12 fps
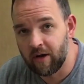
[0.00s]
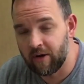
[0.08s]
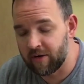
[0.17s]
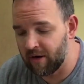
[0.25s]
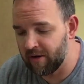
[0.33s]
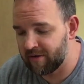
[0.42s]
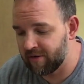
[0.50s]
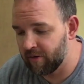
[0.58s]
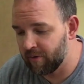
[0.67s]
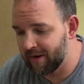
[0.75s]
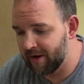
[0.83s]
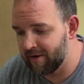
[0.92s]
Okay,
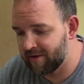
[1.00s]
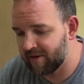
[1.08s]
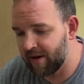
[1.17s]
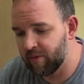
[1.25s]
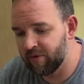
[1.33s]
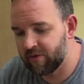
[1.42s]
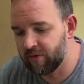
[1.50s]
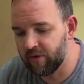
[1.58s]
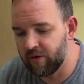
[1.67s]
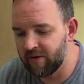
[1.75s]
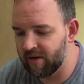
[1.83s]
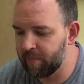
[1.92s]
so we got to decide which glue
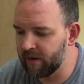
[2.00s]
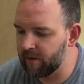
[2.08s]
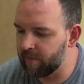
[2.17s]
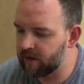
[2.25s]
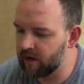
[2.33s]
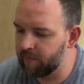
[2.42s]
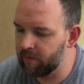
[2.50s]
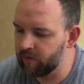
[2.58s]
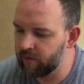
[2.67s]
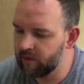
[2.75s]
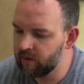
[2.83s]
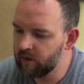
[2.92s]
to use. I picked up a couple.